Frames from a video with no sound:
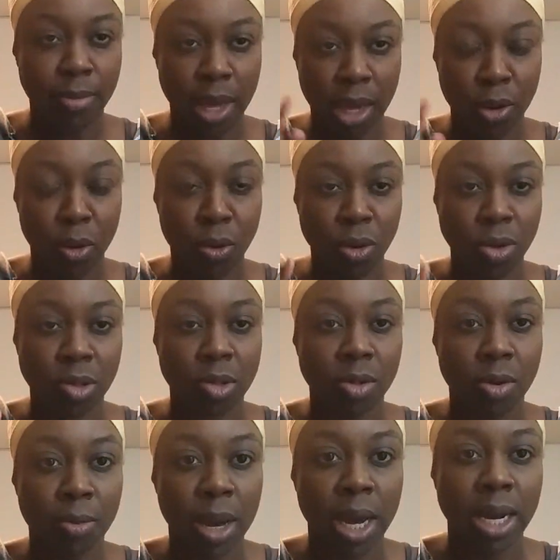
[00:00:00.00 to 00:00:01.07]
make cords in
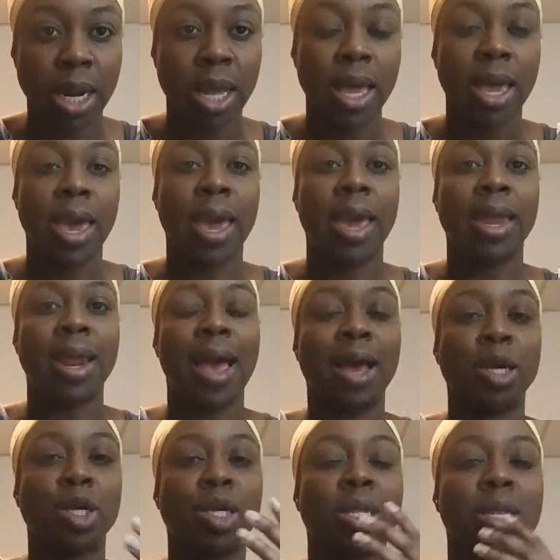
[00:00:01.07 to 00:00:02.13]
their mind, and
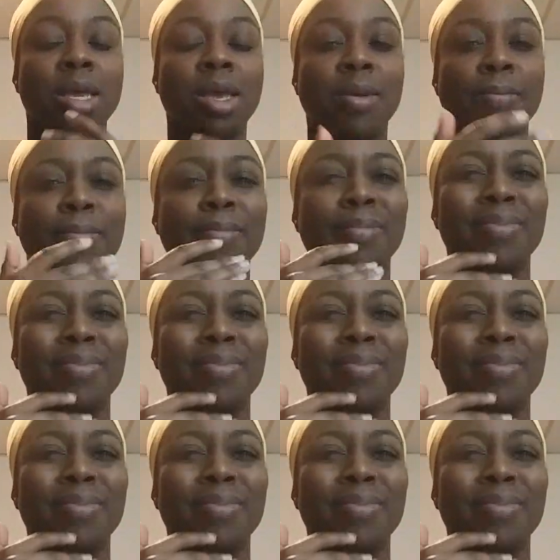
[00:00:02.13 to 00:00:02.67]
actually